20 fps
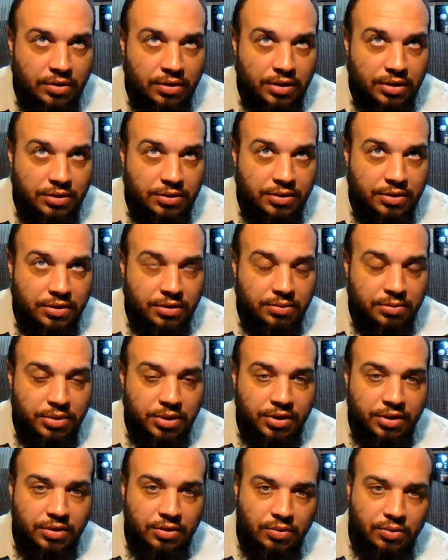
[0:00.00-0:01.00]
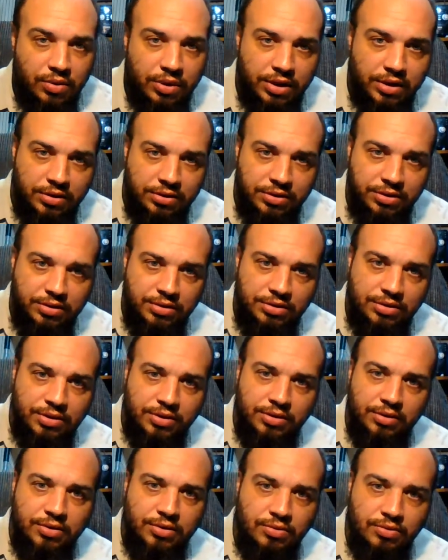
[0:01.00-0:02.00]
it should have been the way it should have
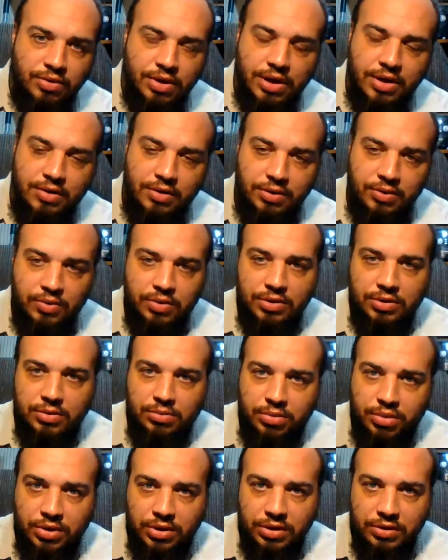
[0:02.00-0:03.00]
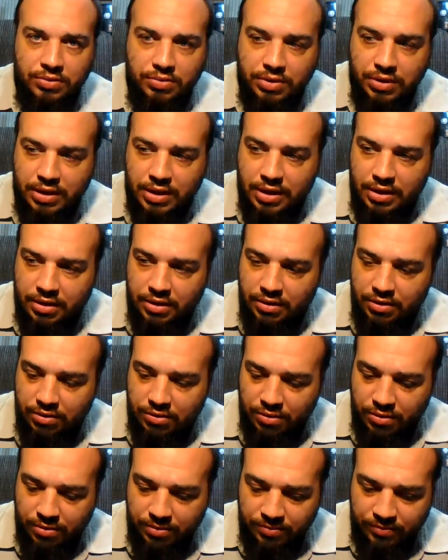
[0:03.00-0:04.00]
turned around. He wasn't pleased with that
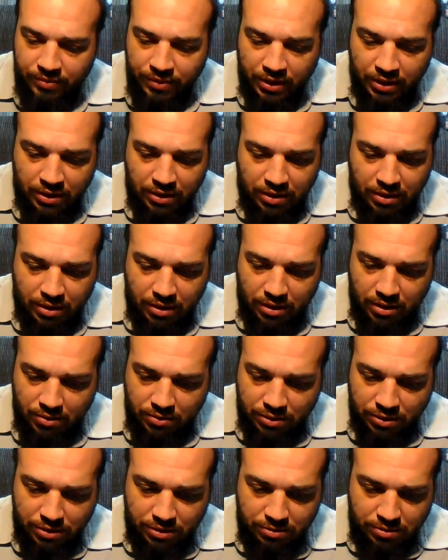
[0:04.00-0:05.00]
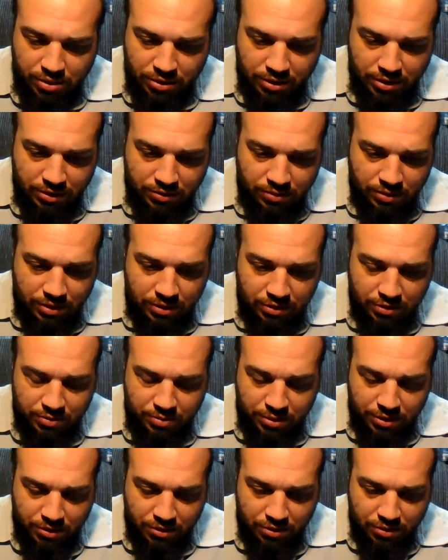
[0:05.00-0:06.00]
either. He wasn't pleased with the
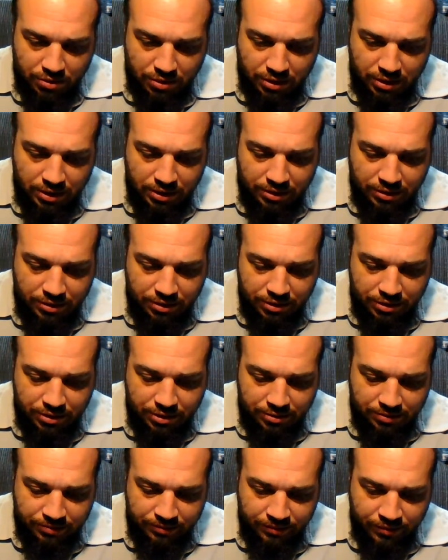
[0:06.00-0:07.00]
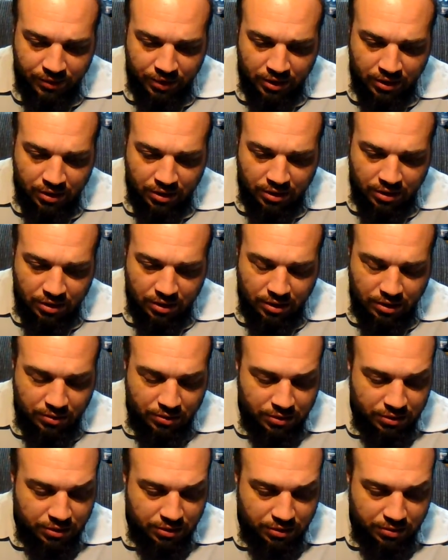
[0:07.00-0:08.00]
spiritual leaders. He
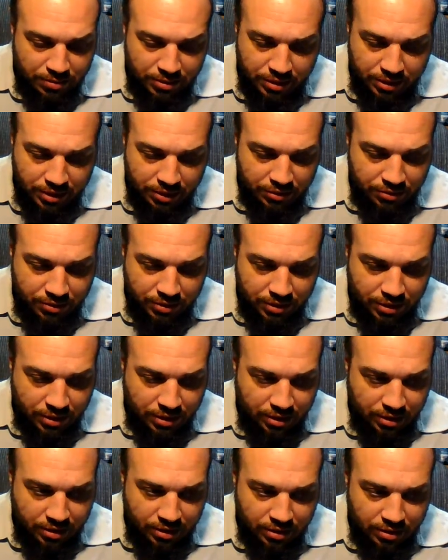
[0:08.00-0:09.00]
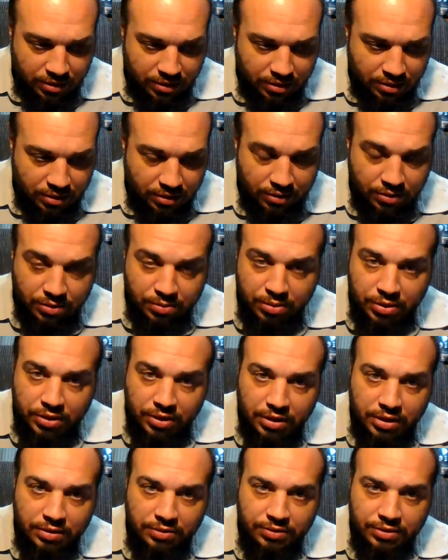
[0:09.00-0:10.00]
wasn't pleased with the uh, other
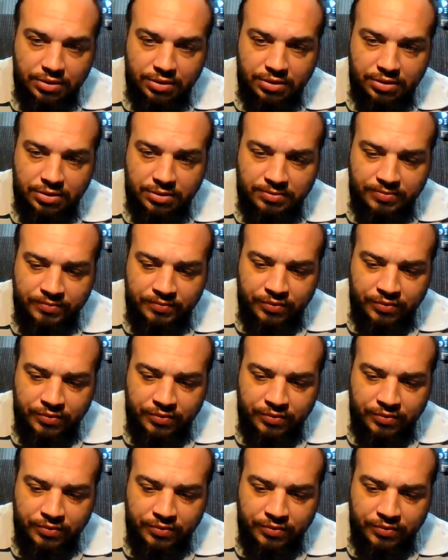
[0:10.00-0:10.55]
believers.